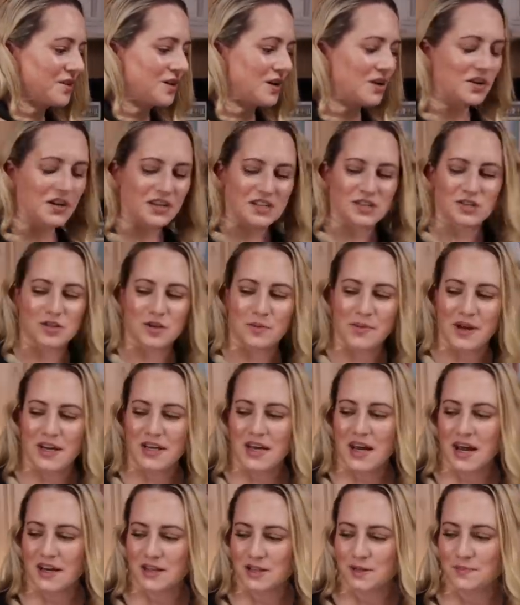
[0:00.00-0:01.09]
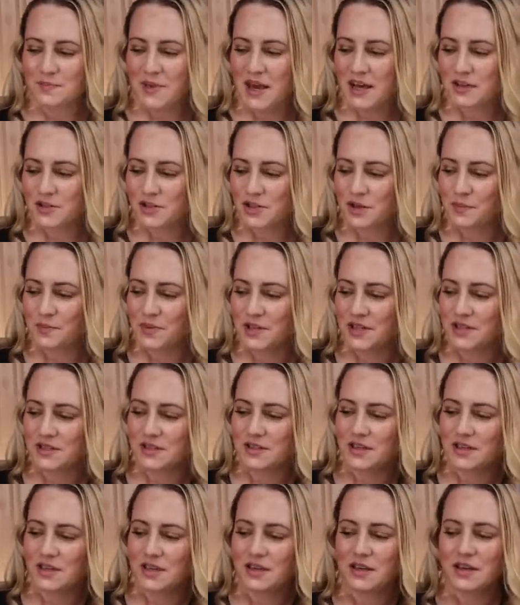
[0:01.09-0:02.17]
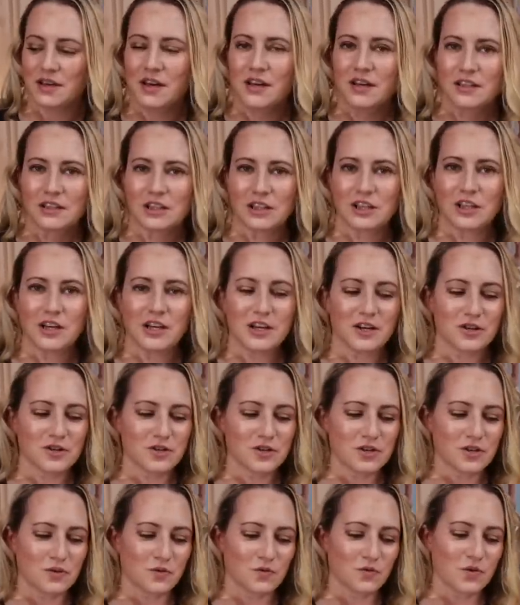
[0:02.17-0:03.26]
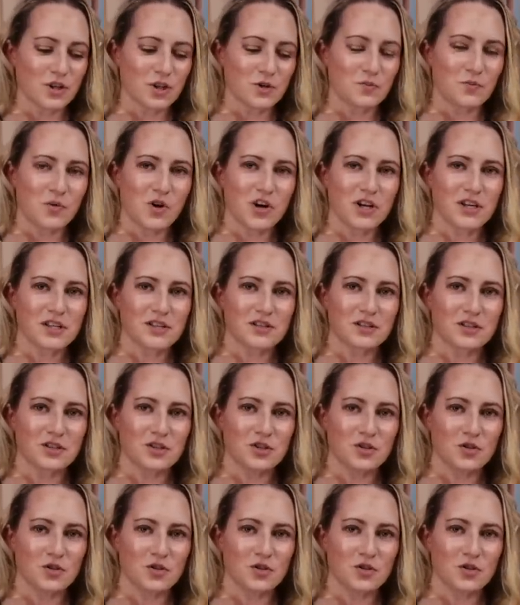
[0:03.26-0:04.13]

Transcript: okay, so my next matchup is the Klairs Rich Moist